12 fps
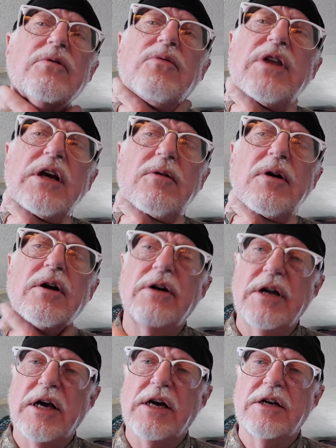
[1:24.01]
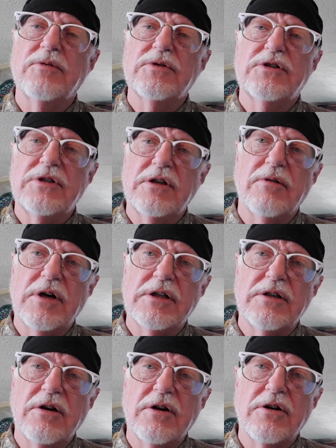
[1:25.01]
thing around her neck, and it was sitting right
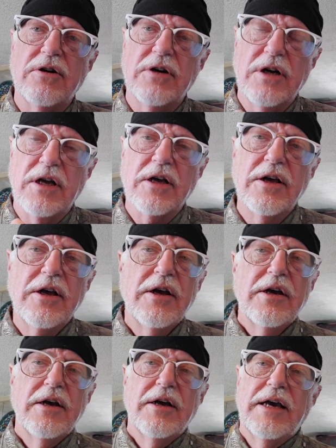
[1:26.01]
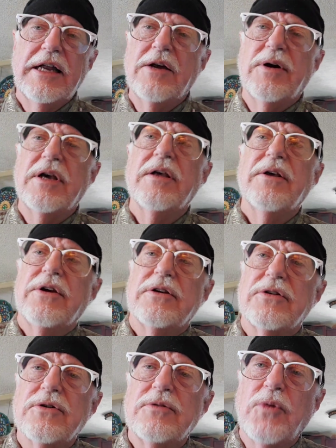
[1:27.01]
there on her neck. Anyway,
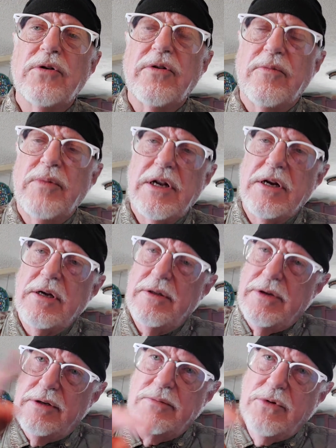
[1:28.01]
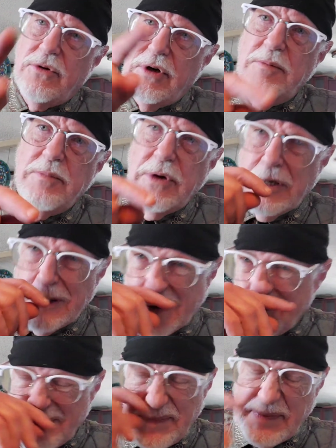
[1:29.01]
so both of them had a, a green button.
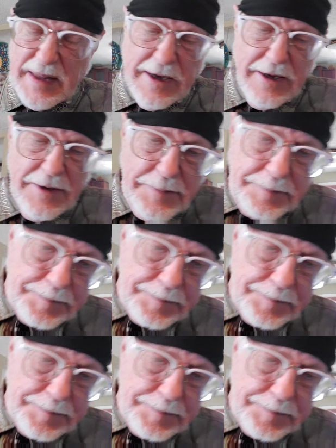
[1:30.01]
Uh,